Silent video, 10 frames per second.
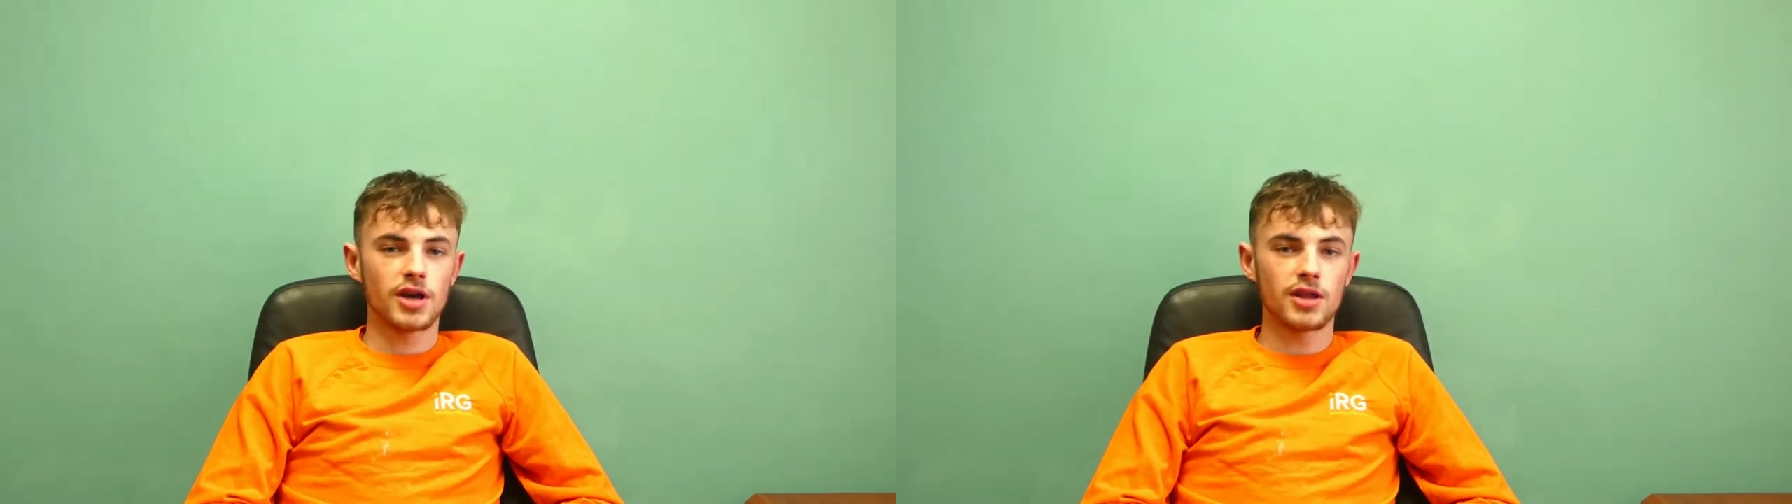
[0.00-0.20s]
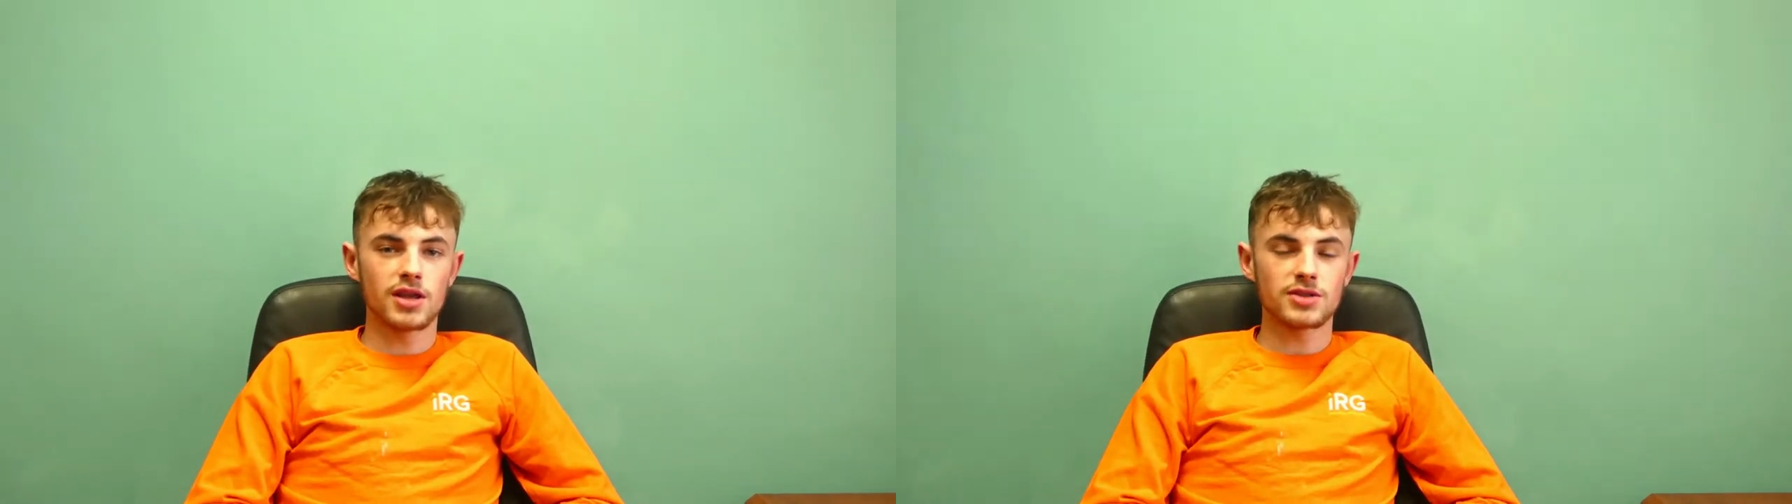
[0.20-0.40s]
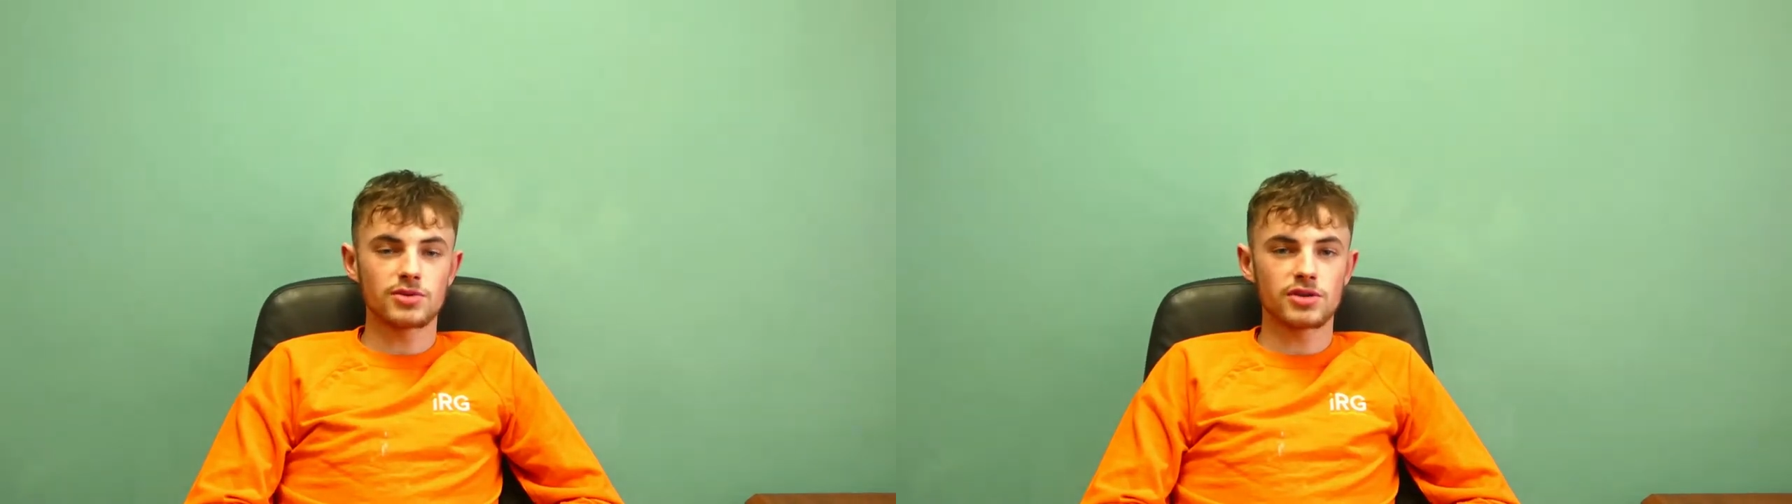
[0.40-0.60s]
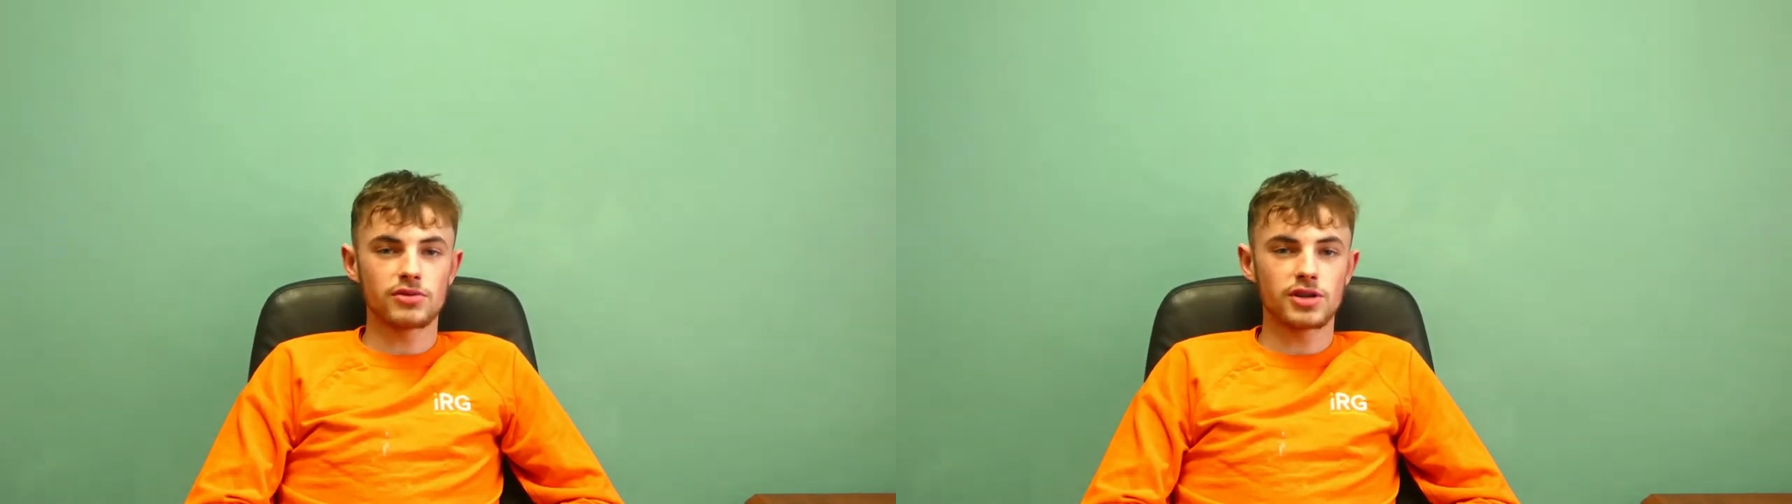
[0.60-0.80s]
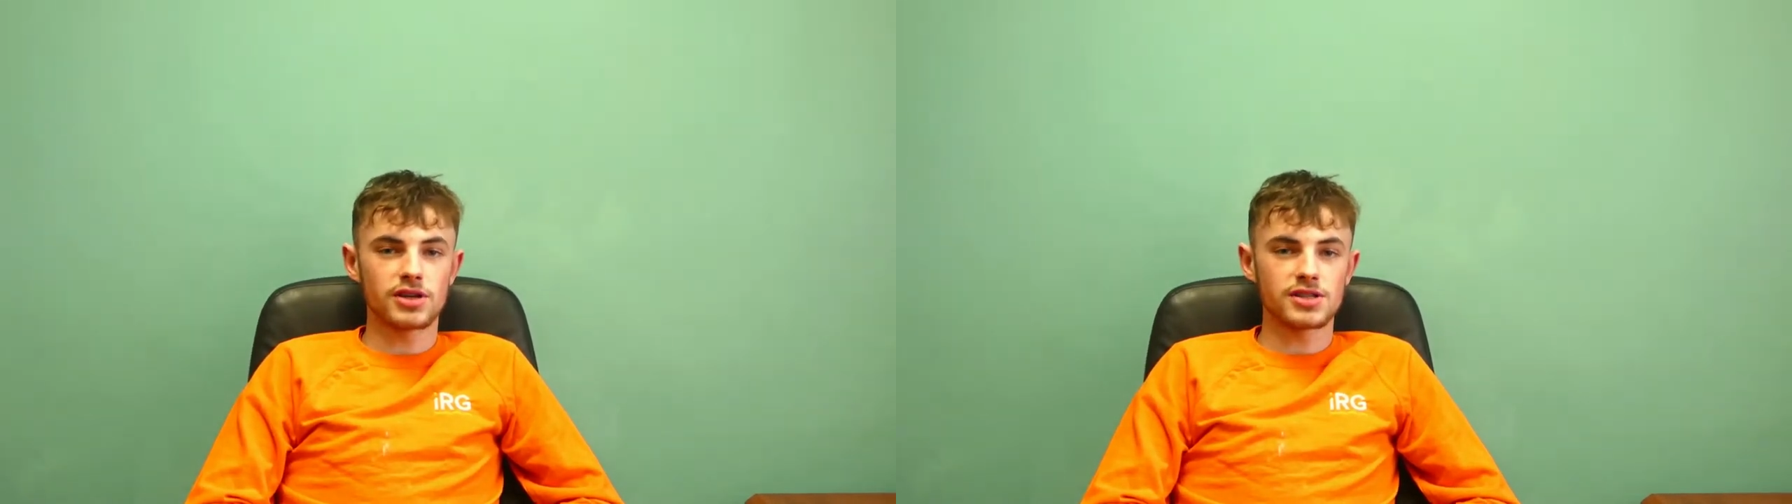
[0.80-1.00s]
and that's when I
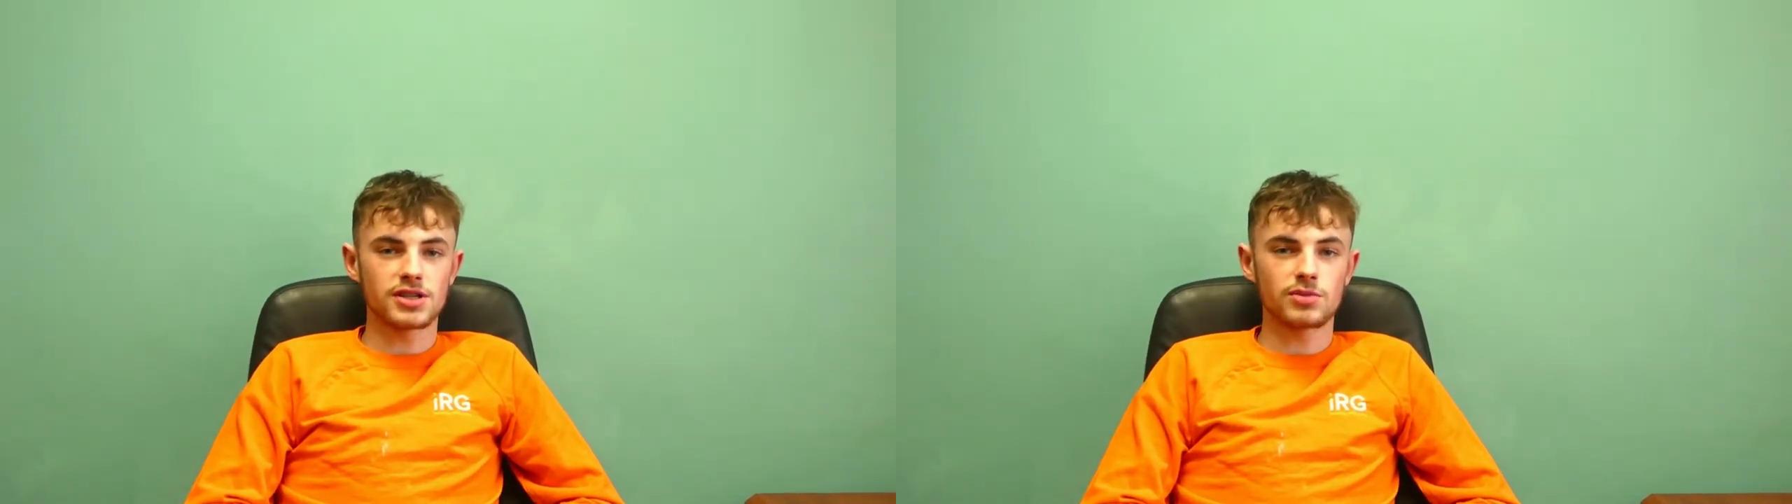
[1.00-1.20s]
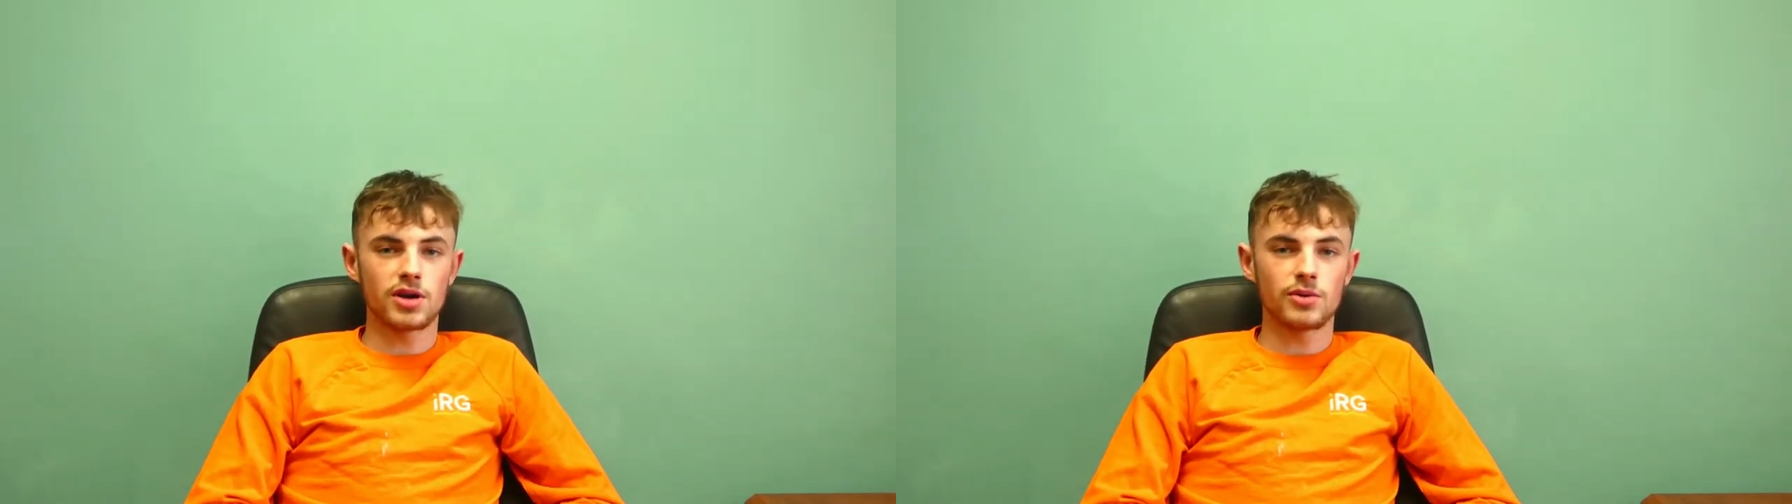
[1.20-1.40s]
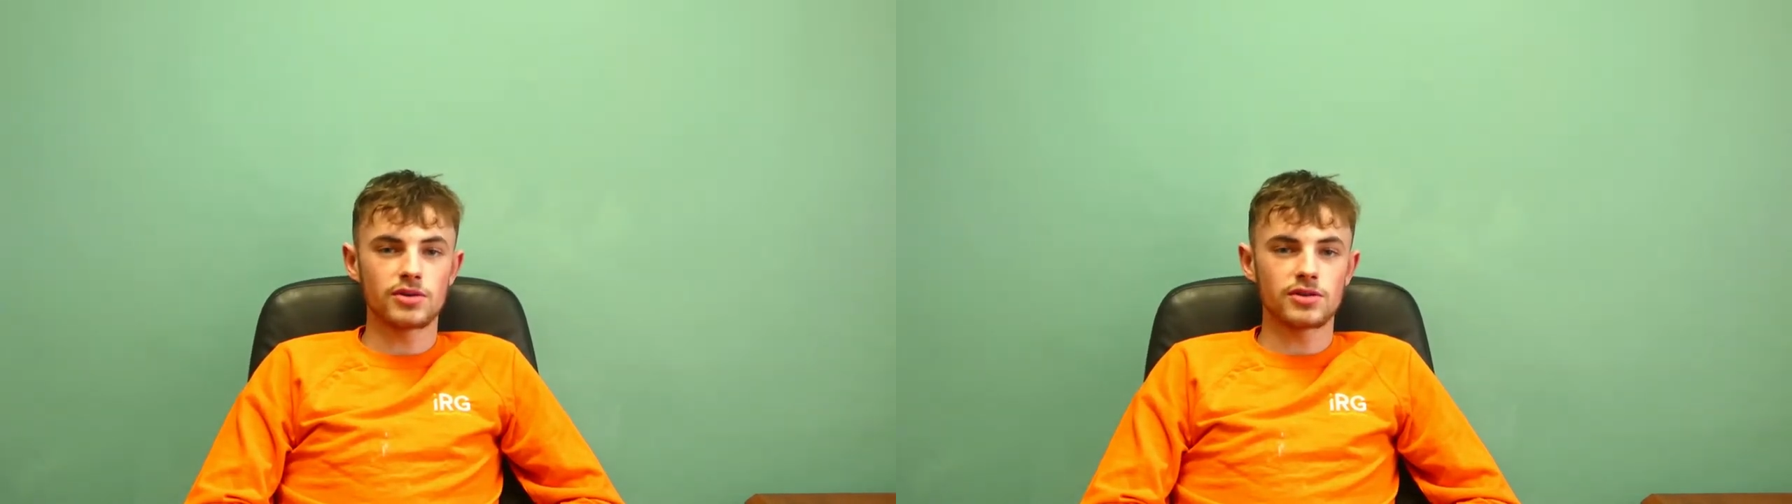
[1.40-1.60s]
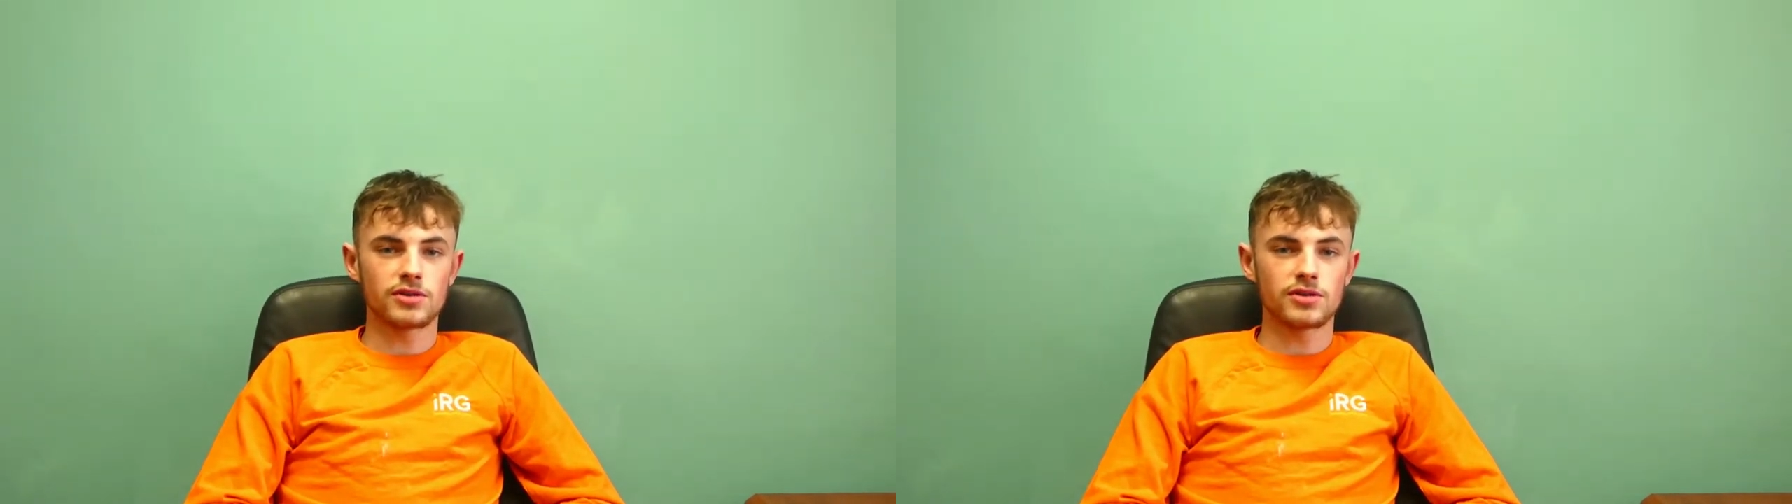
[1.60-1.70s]
realised that's what I wanted